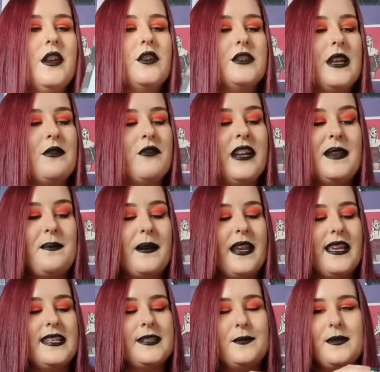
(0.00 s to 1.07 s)
So I'm really
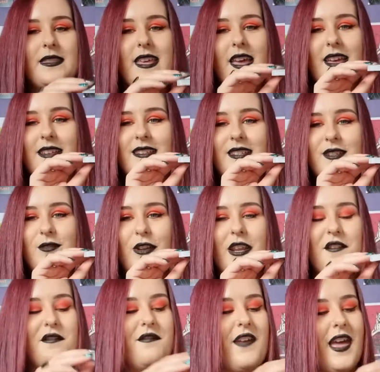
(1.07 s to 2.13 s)
pleased with this. It's
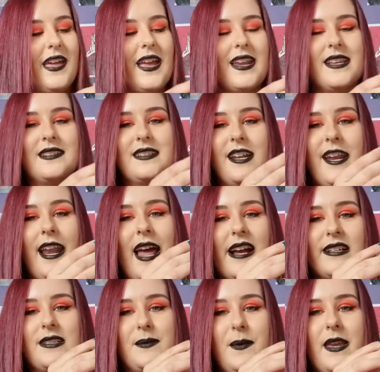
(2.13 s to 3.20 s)
really thick and it's going to
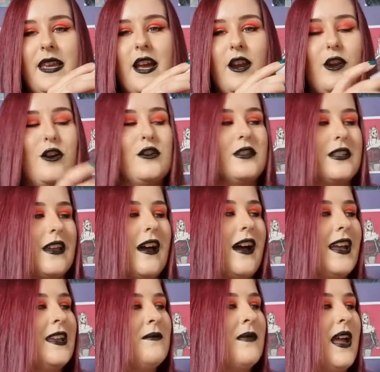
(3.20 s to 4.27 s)
last me a long
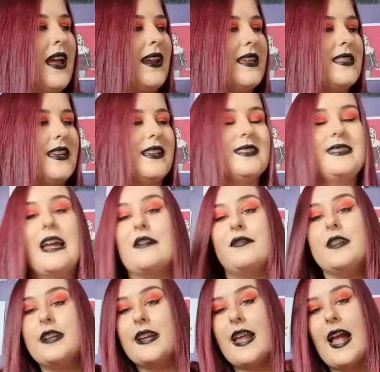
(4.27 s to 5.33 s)
time. And I think it's
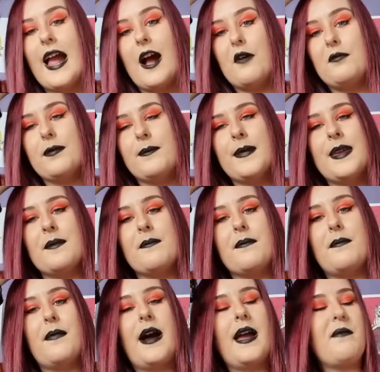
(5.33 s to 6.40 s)
definitely going to help me
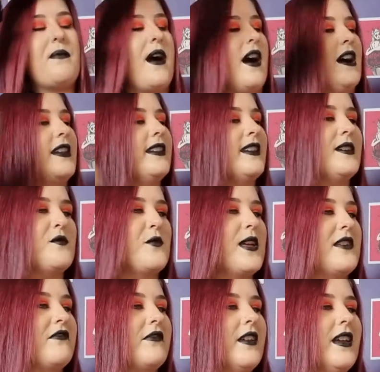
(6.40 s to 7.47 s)
and my partner
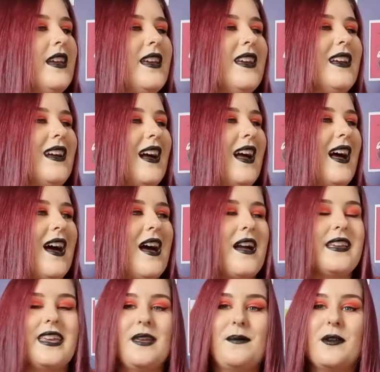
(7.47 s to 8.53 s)
with
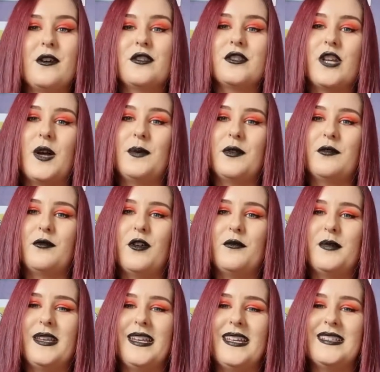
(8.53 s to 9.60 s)
keeping on top of what
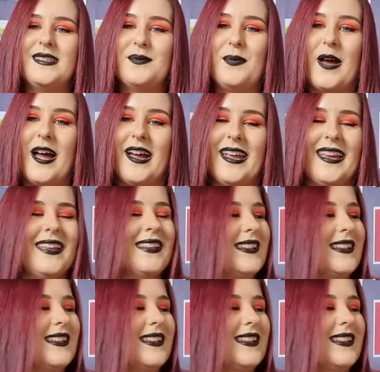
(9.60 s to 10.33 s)
we need to buy.